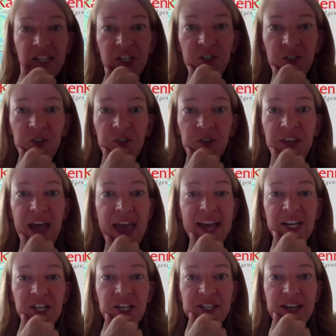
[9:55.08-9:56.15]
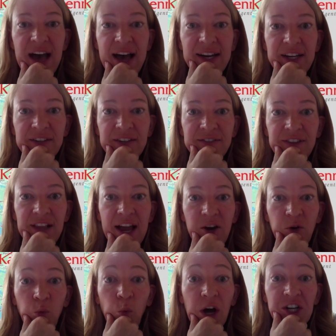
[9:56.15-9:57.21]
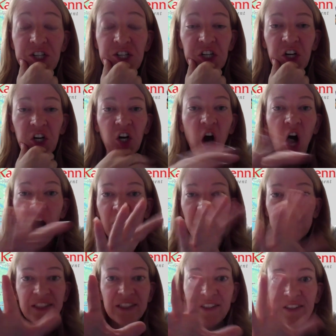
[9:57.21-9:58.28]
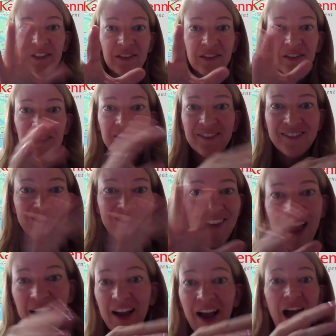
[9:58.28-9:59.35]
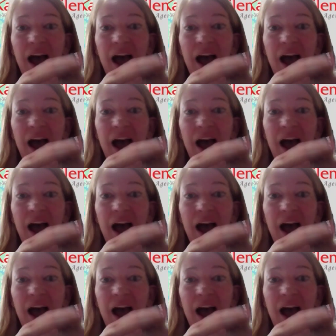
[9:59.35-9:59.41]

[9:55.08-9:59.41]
to the agents kind of like what your costs like